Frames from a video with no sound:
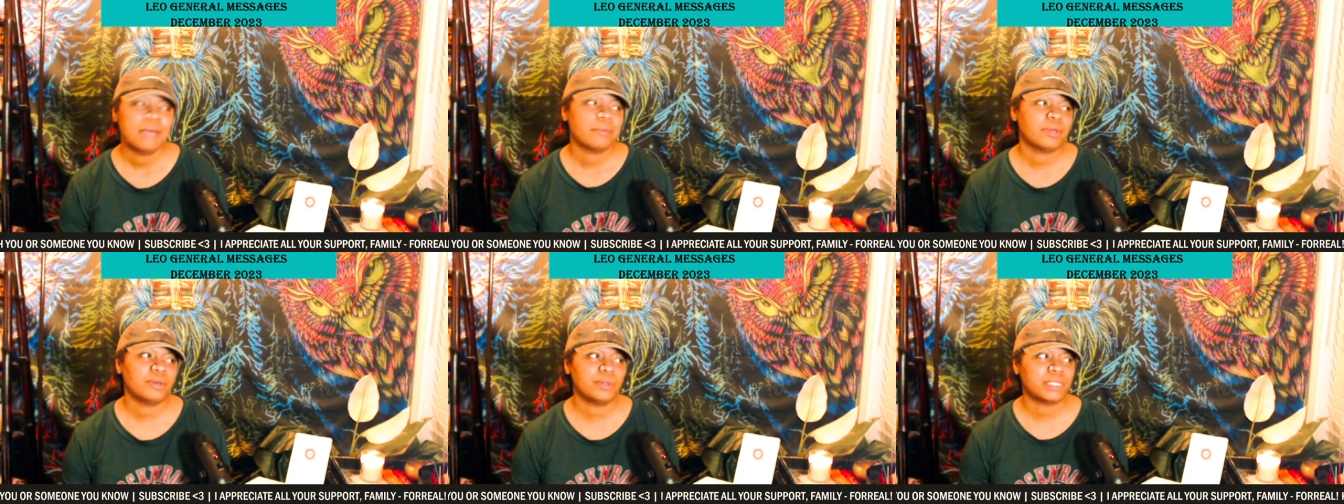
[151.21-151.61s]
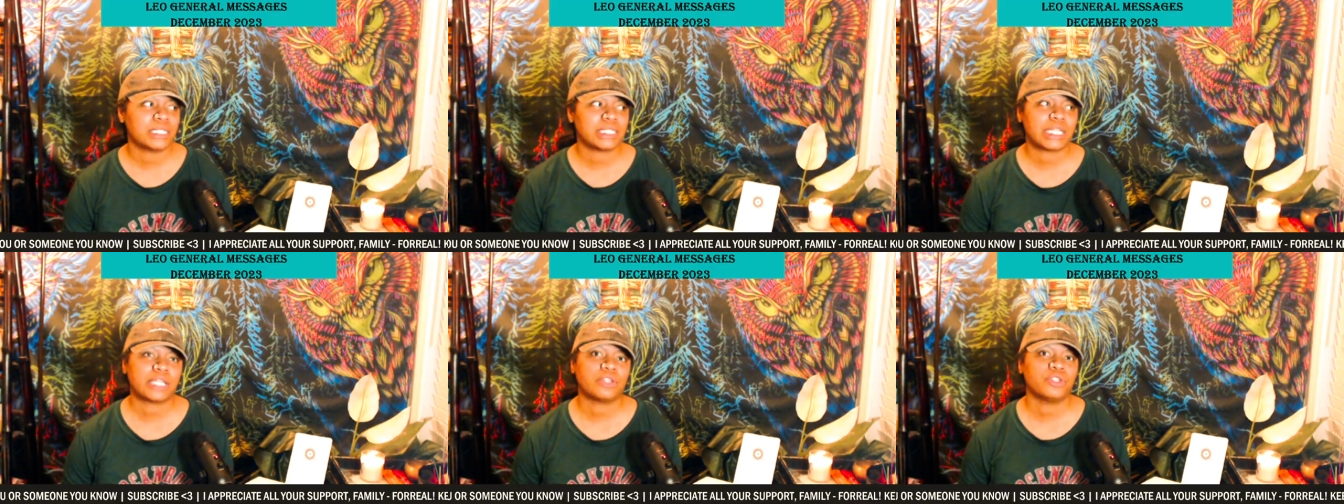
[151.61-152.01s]
But it was
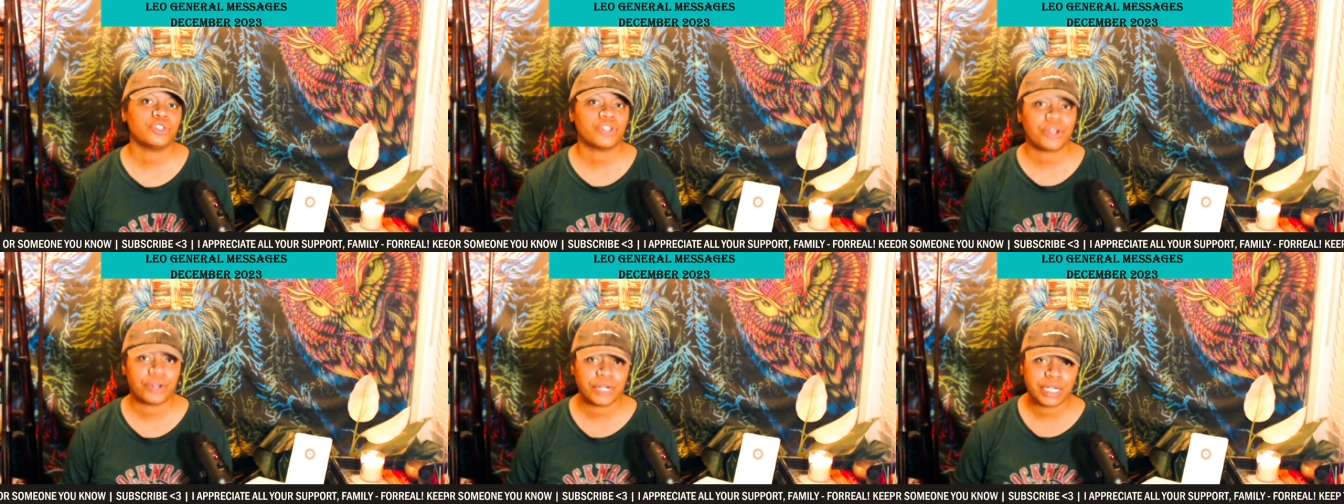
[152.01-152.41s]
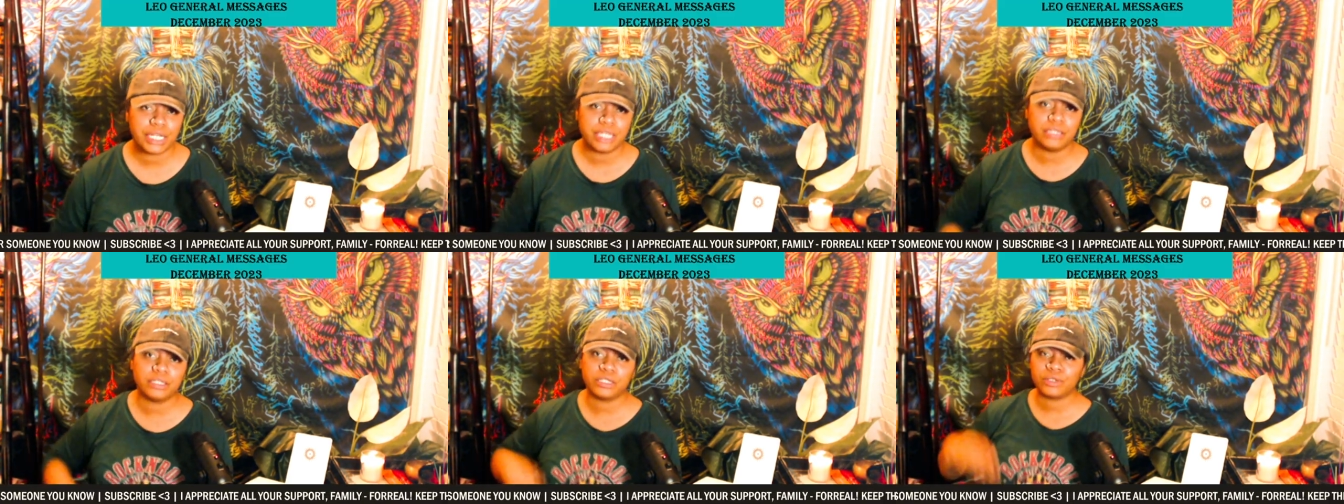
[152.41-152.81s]
just like the
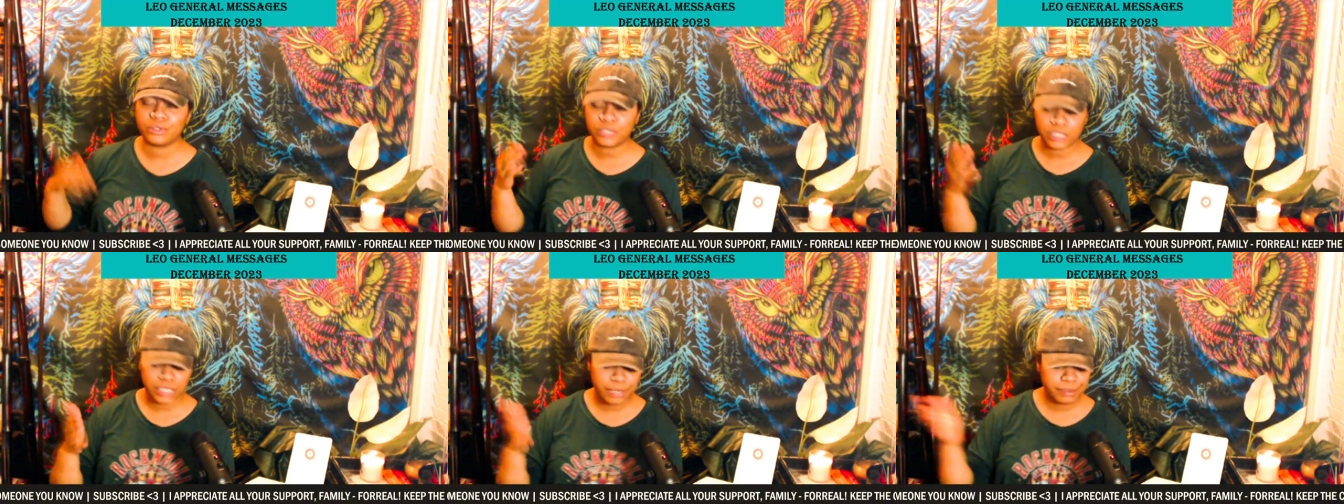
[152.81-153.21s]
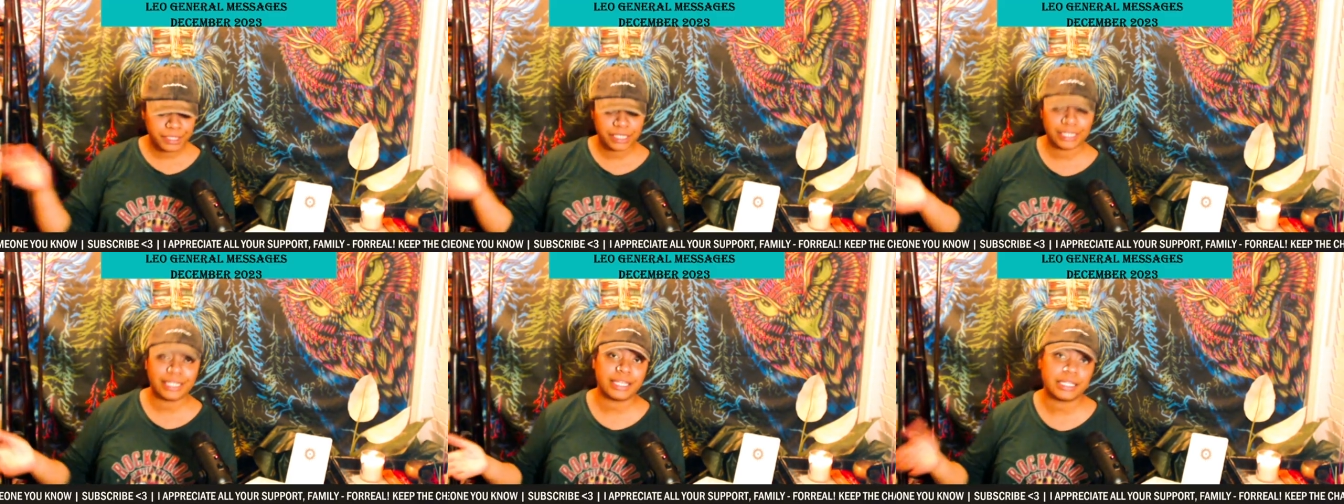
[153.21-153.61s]
journey and the little steps
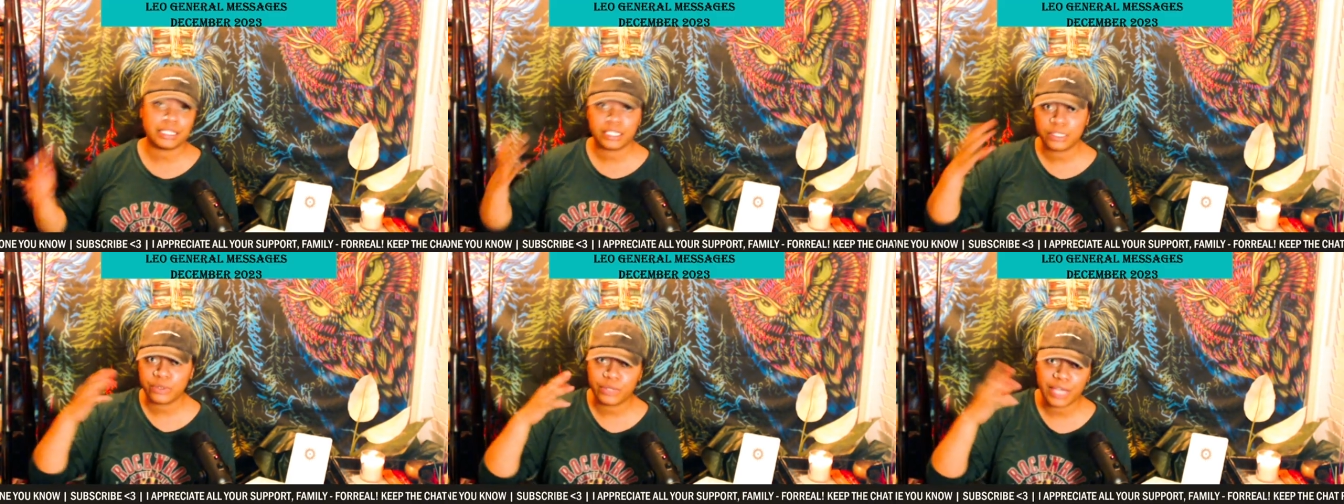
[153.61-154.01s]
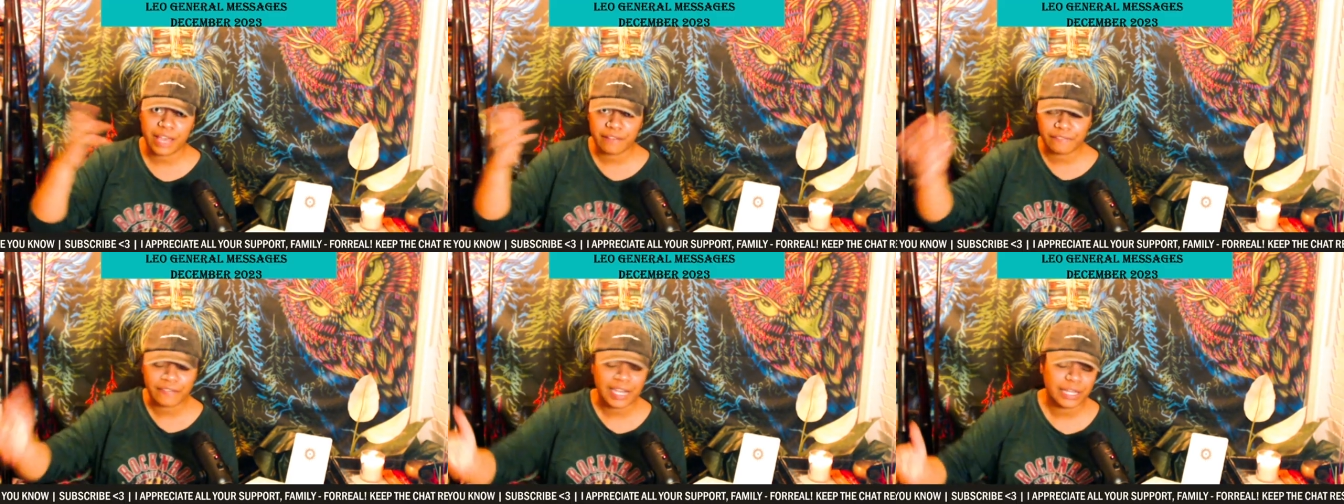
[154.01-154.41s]
to get to
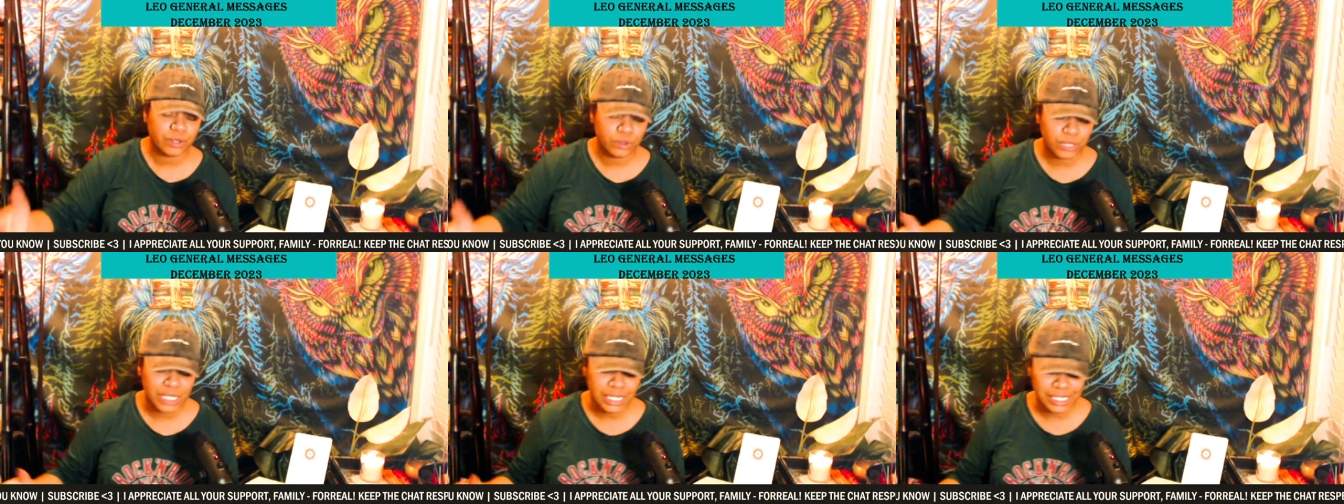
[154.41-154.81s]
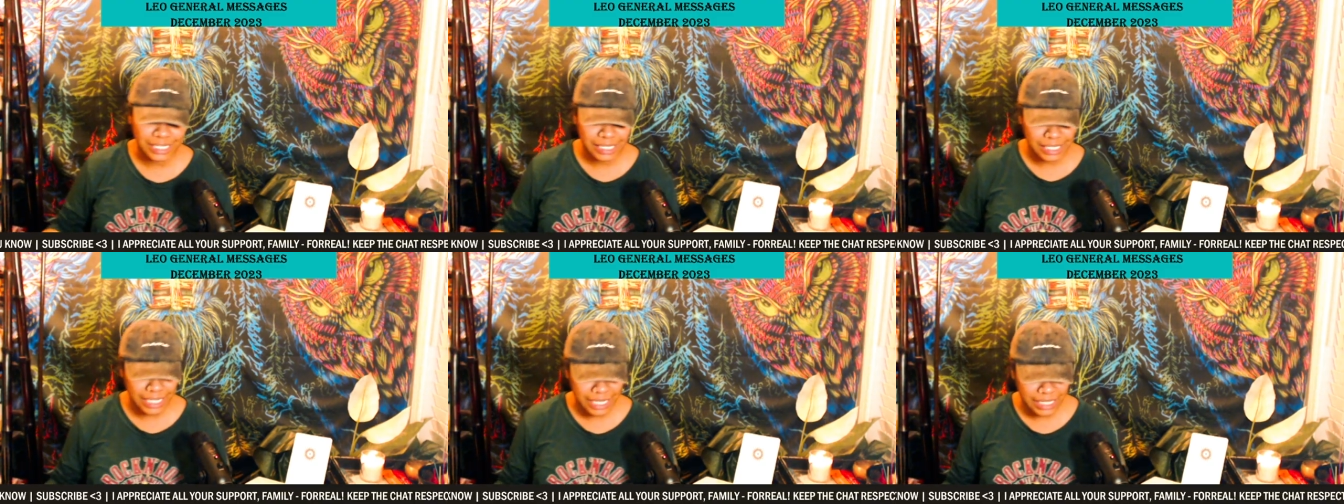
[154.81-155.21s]
that final
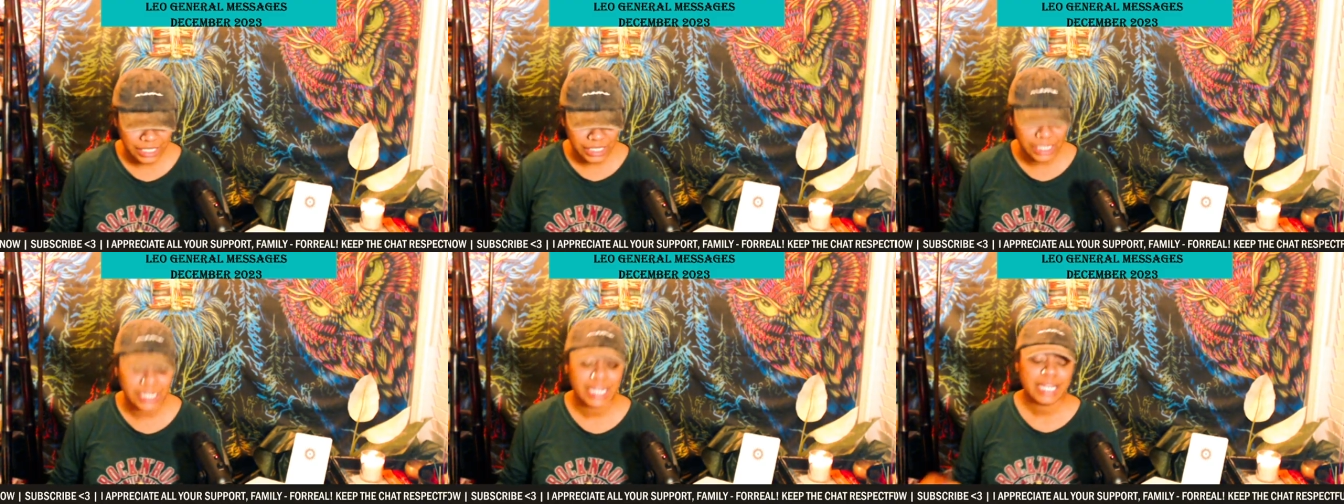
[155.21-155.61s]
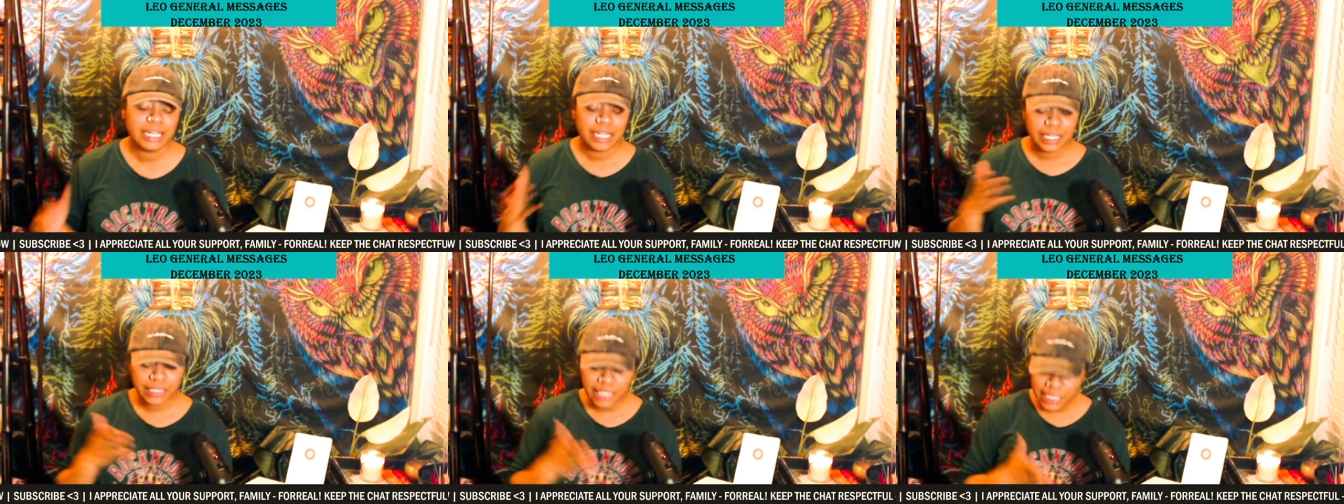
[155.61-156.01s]
destination.
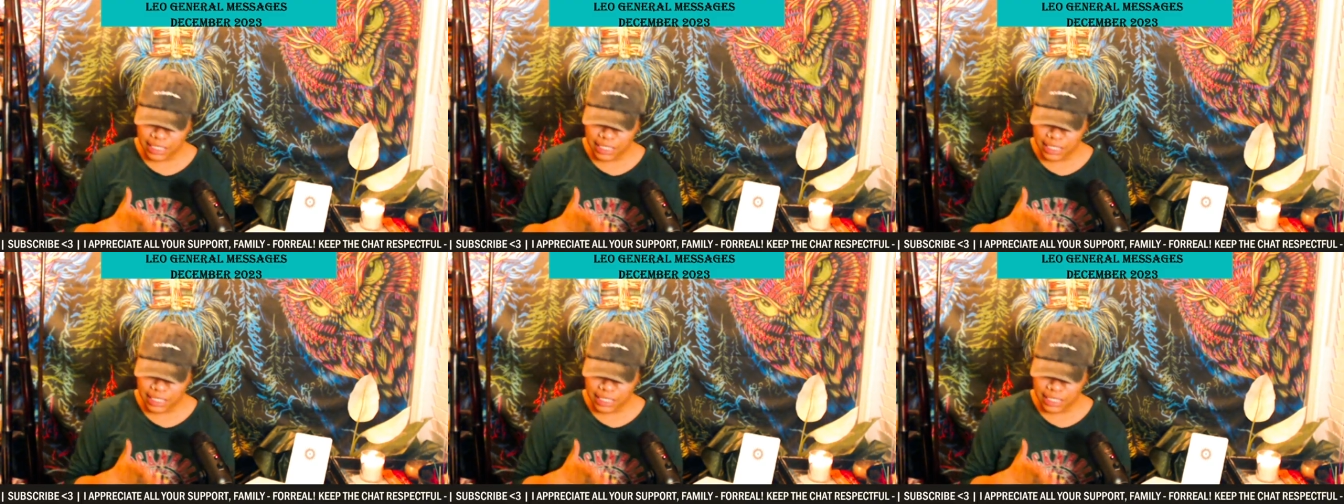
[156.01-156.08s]
And that's